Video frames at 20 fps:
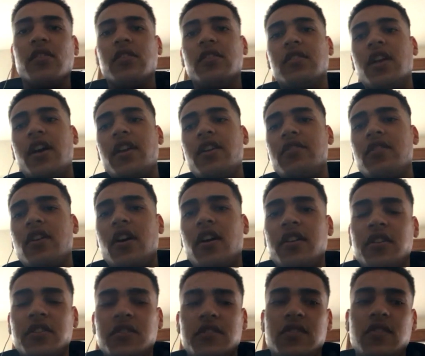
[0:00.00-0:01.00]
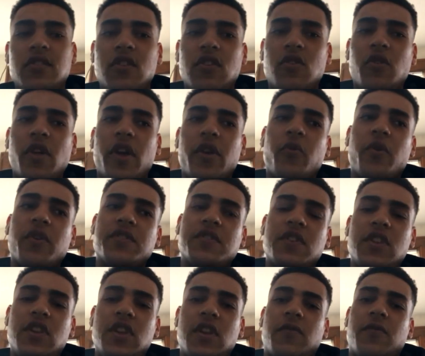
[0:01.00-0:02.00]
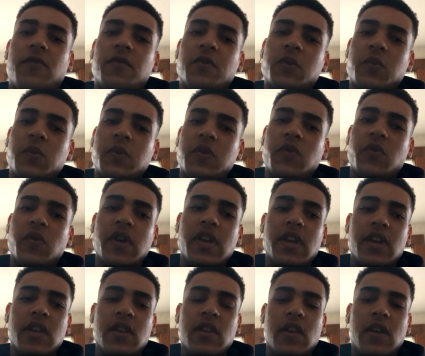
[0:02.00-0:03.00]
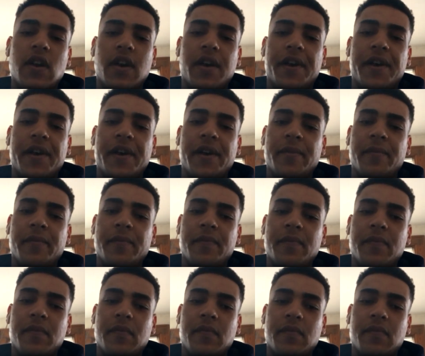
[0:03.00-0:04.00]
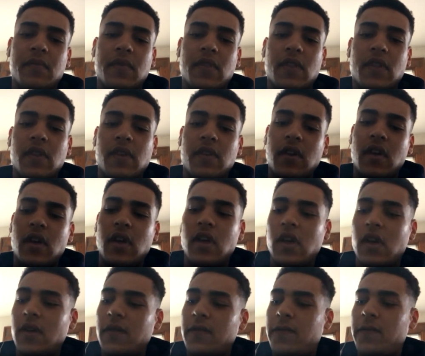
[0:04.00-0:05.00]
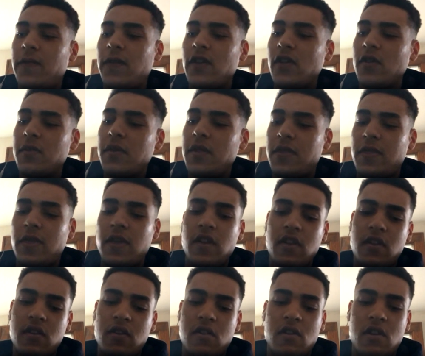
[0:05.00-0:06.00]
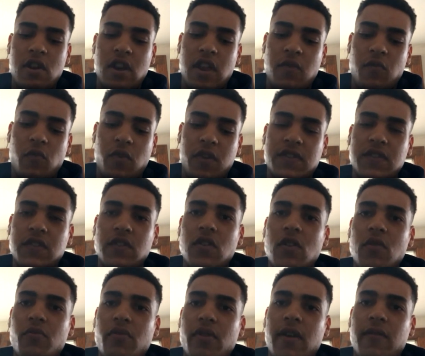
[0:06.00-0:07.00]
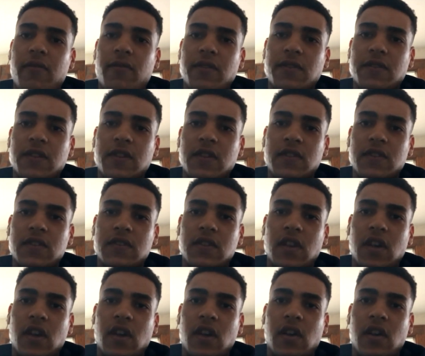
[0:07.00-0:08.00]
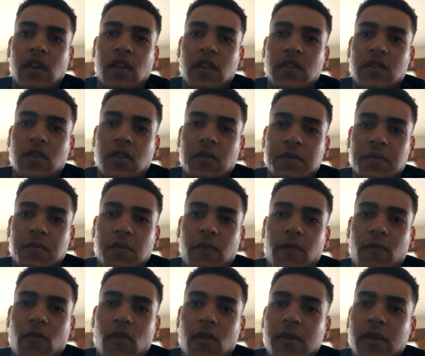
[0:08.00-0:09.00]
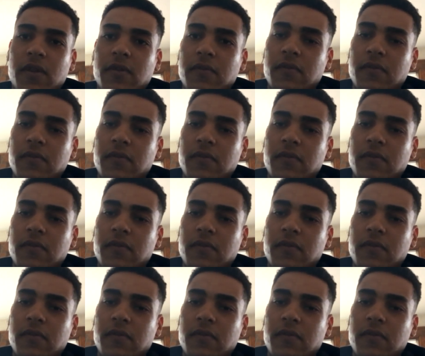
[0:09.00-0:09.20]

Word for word: let an audience know like what's the difference between um, film and theater and what's your preferences uh, in terms of performing?